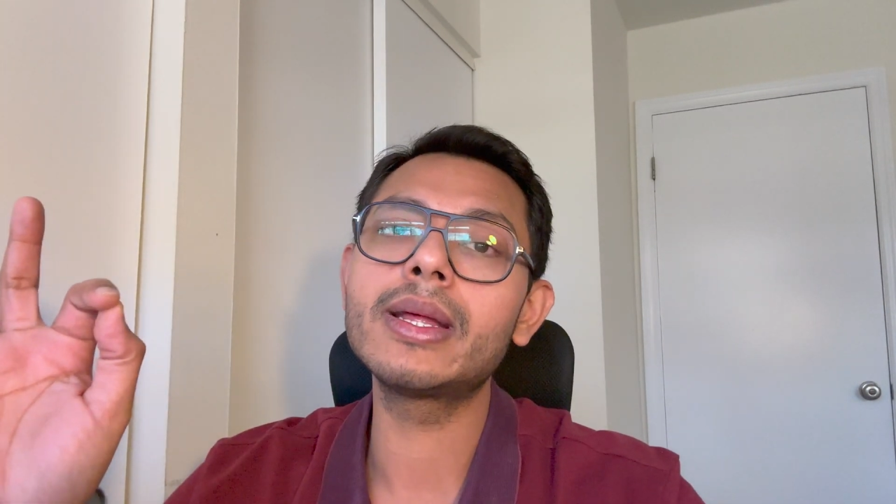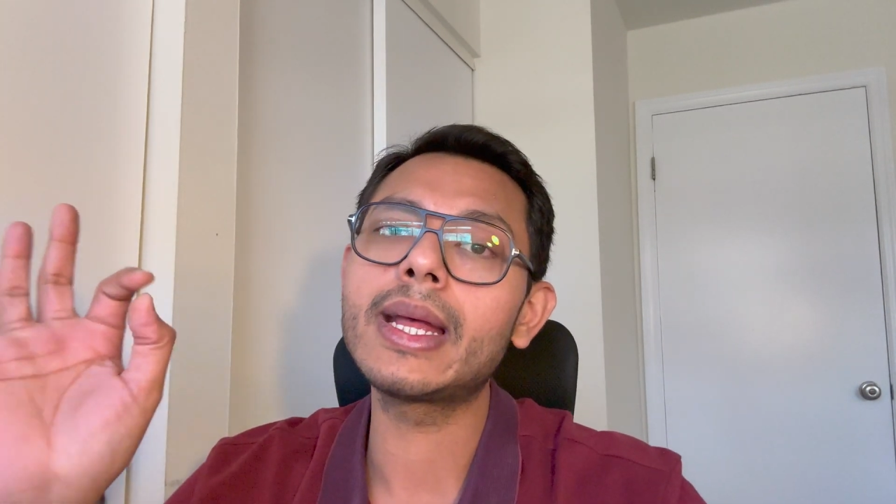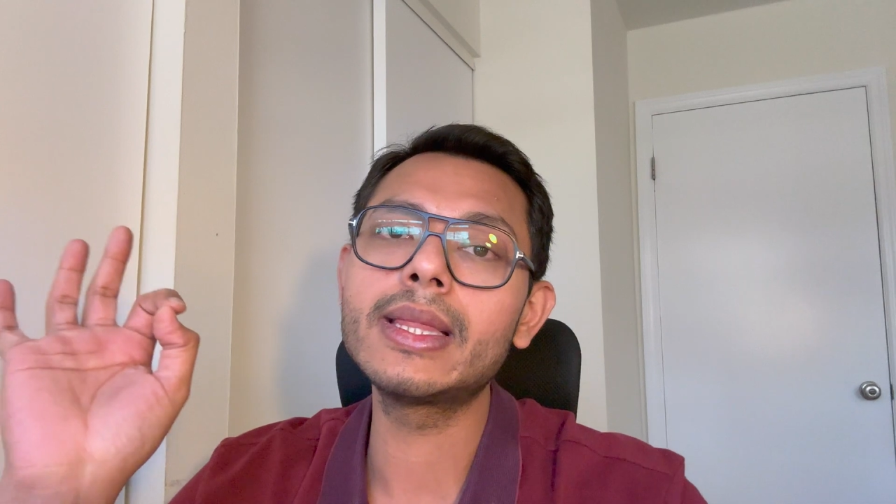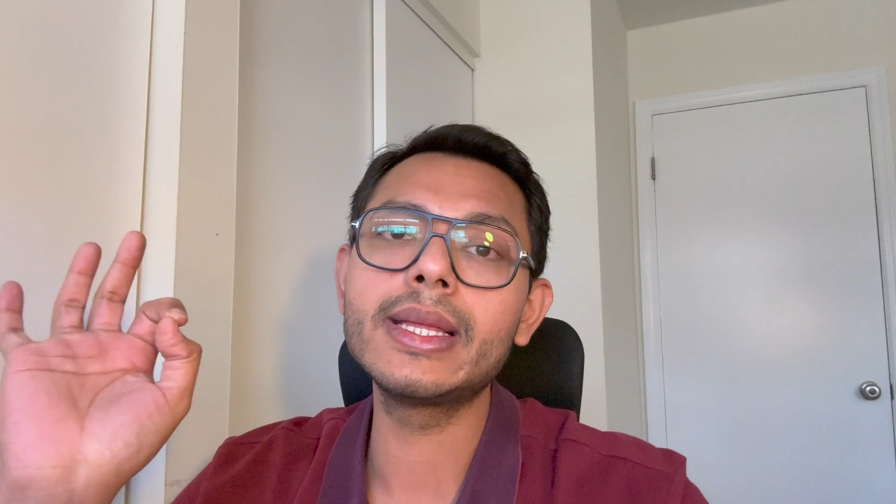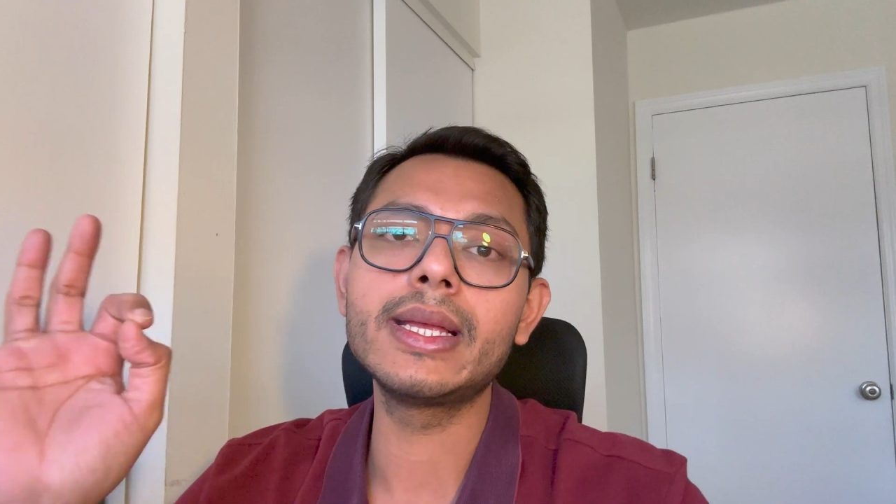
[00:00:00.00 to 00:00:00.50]

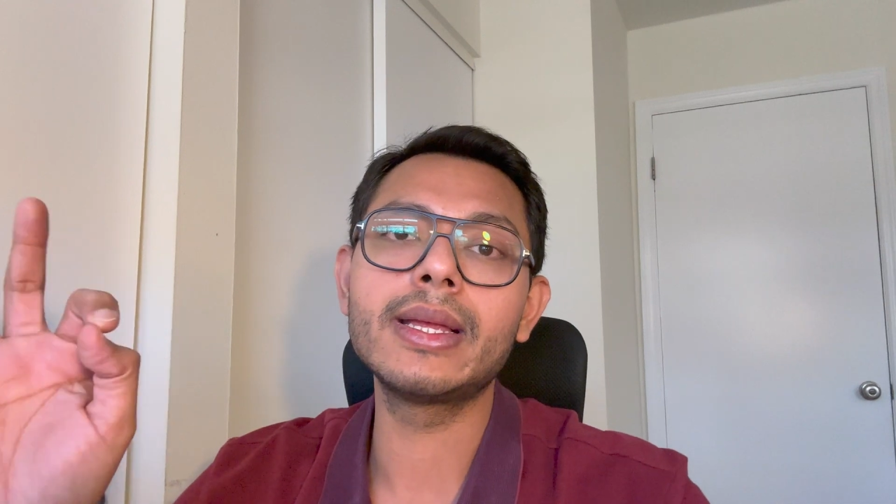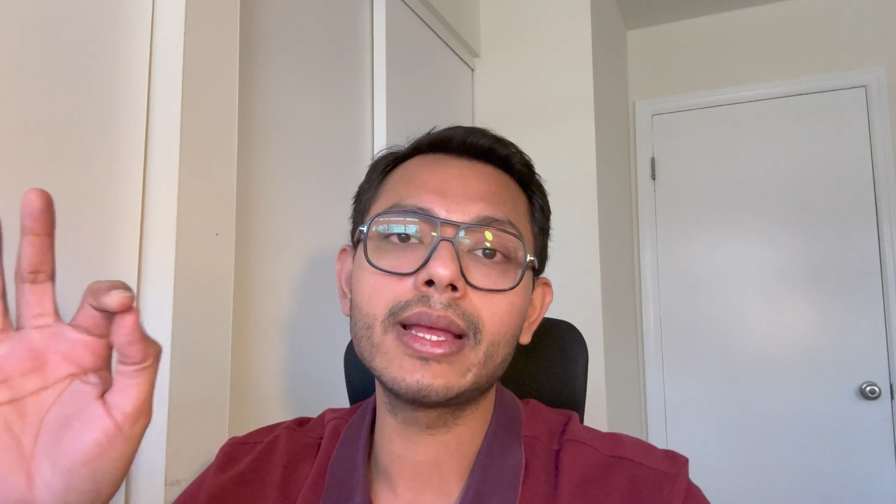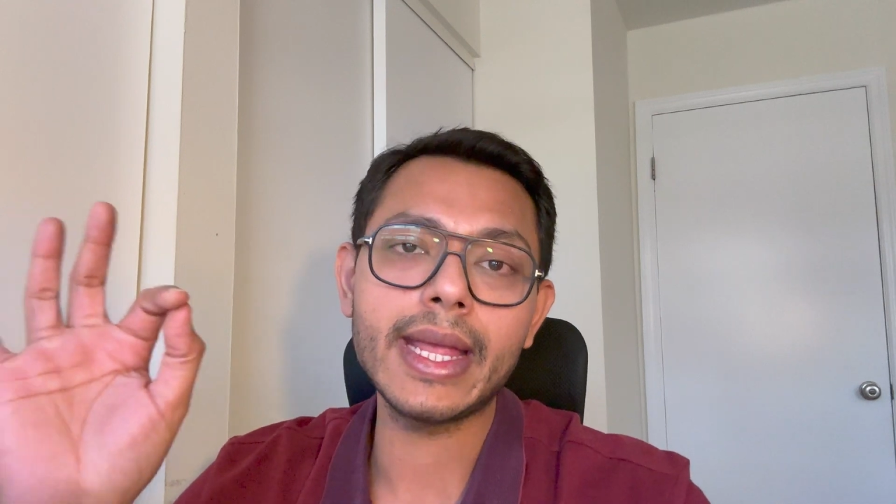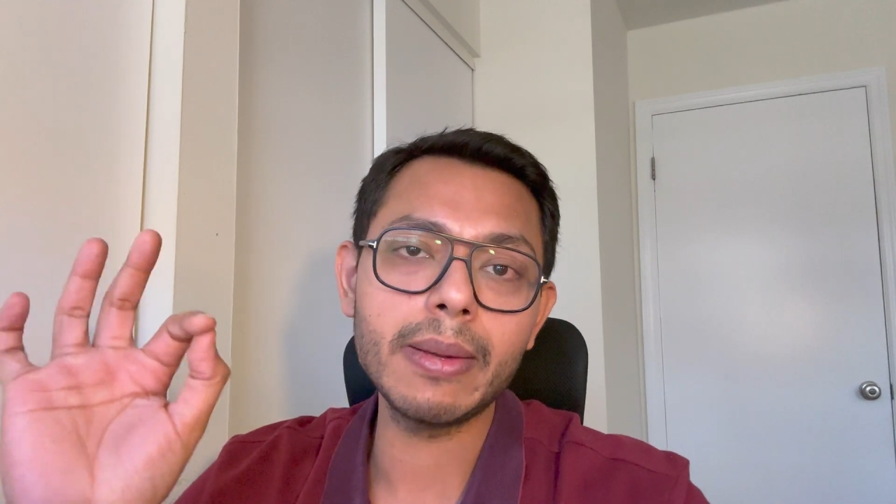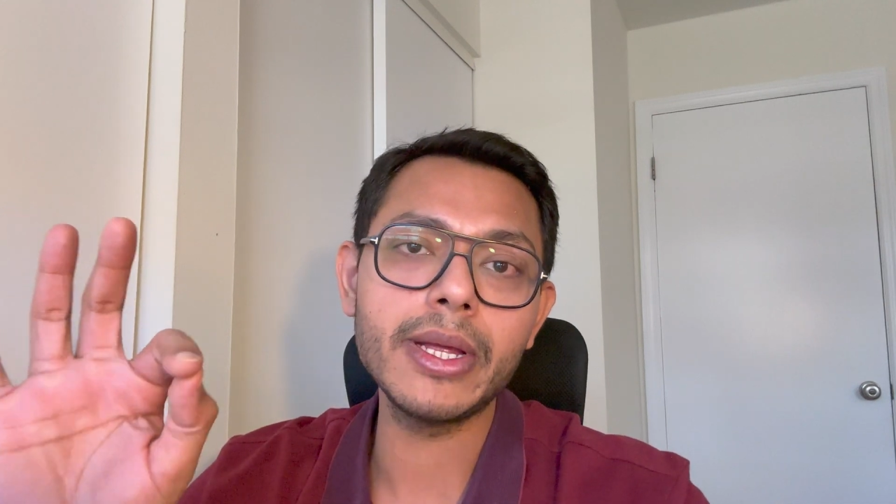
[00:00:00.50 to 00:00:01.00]
in the
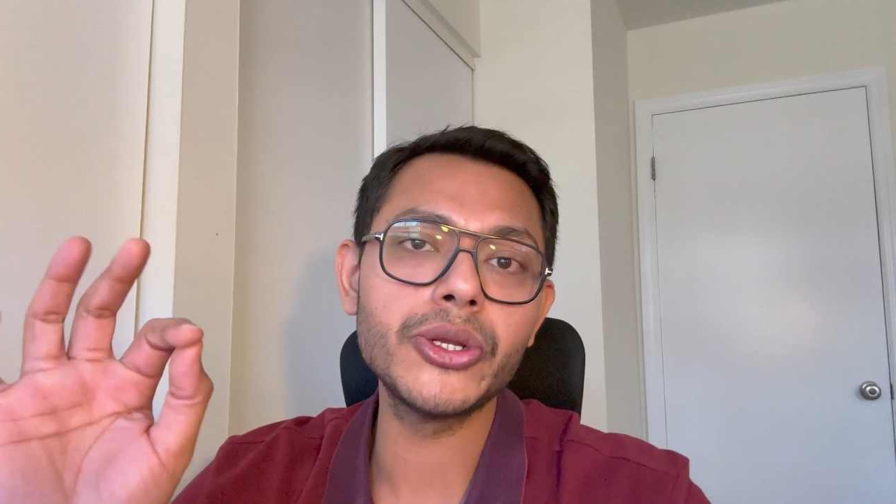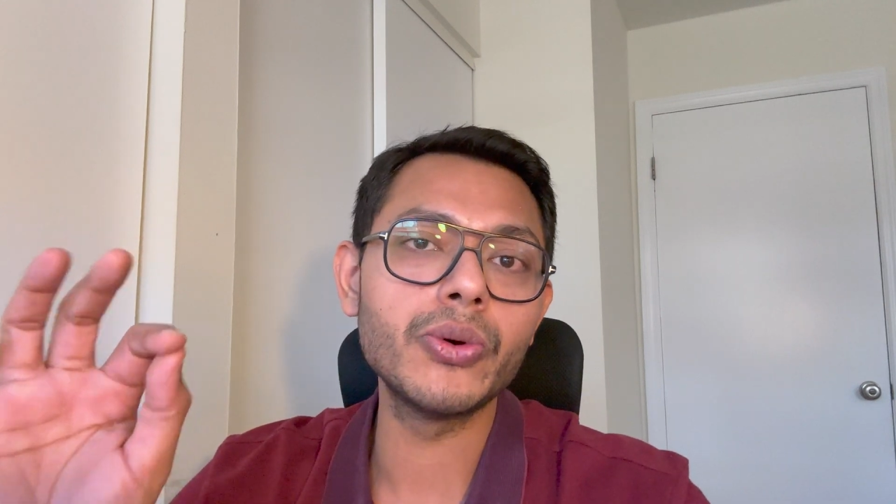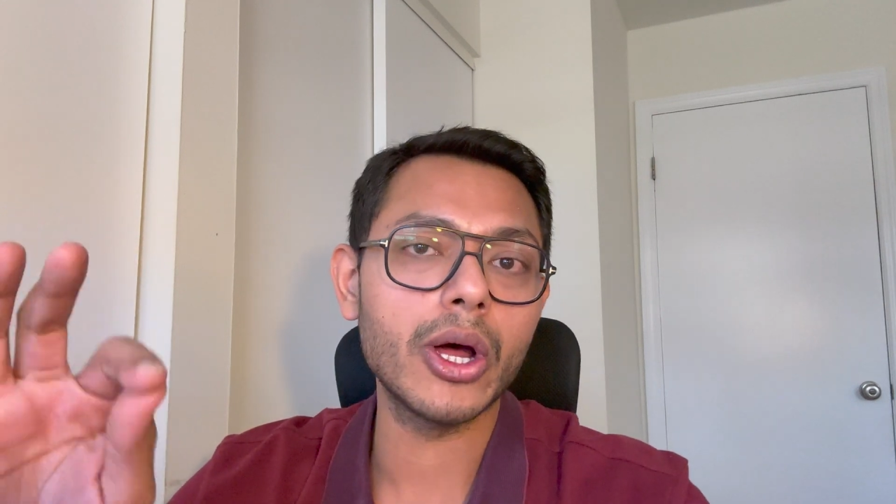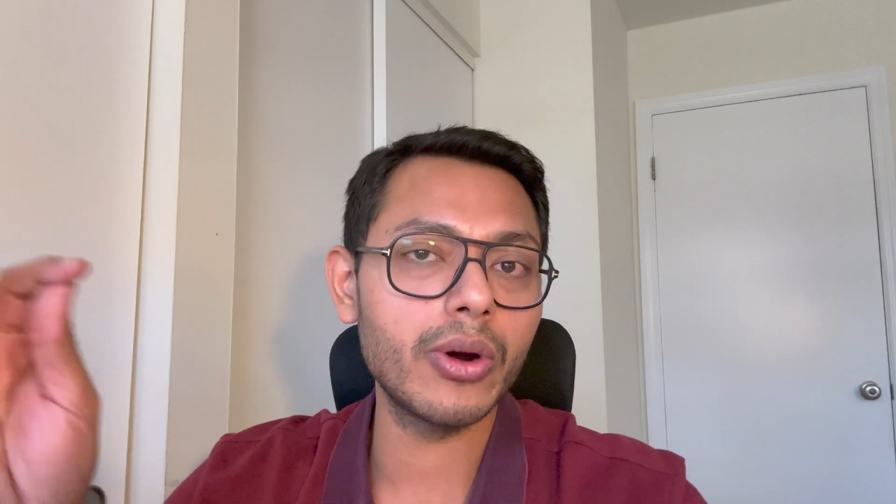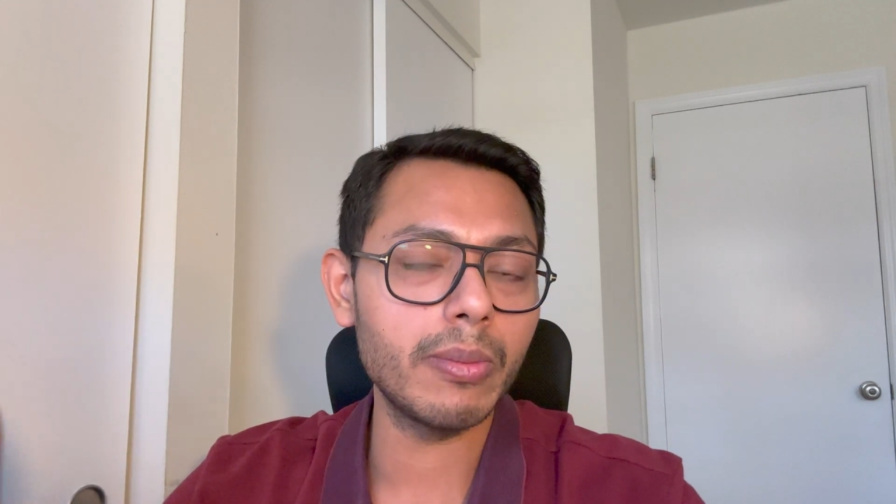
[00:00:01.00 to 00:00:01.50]
EB2
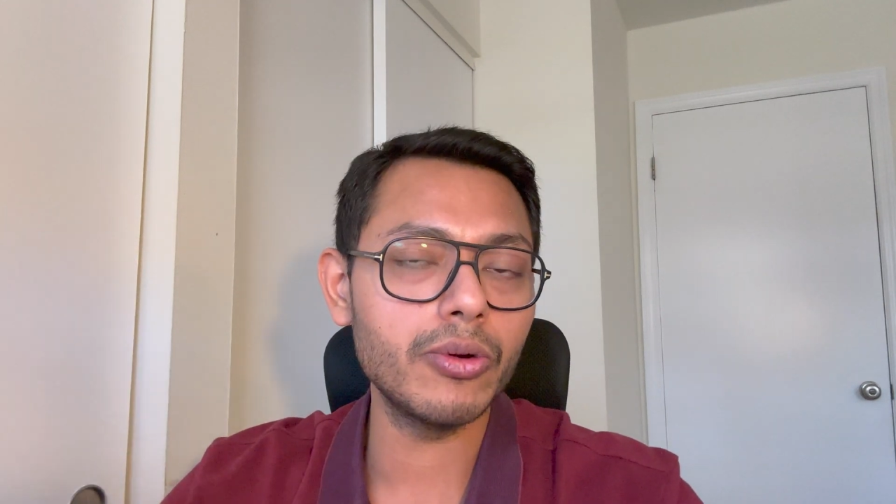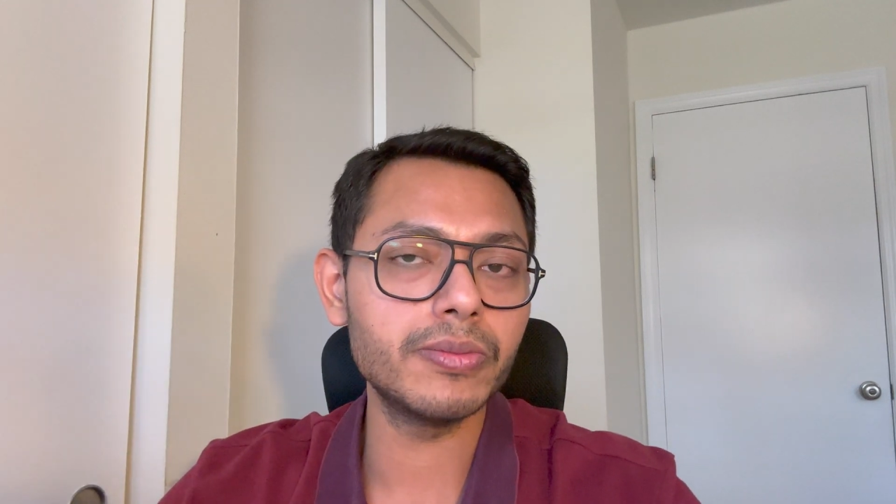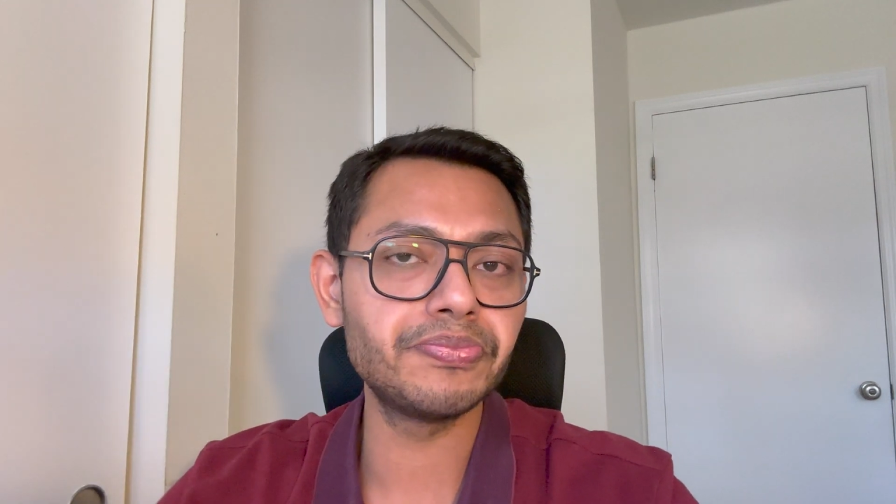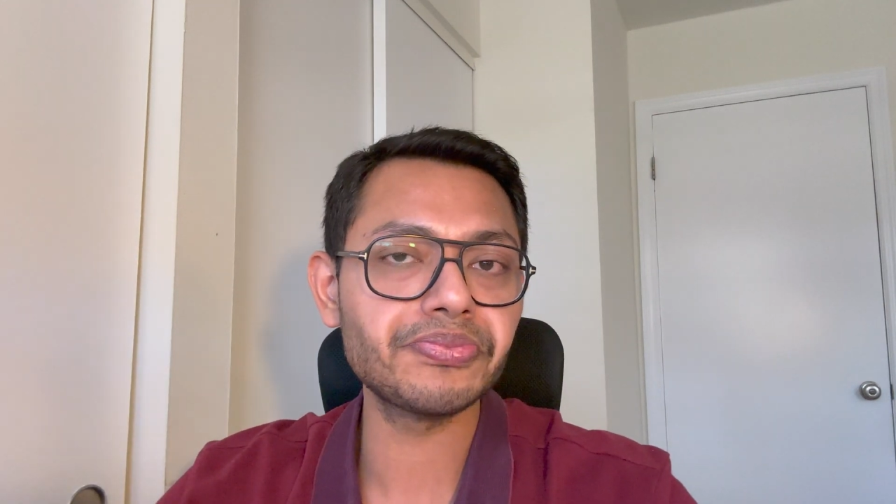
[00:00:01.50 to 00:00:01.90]
ROW.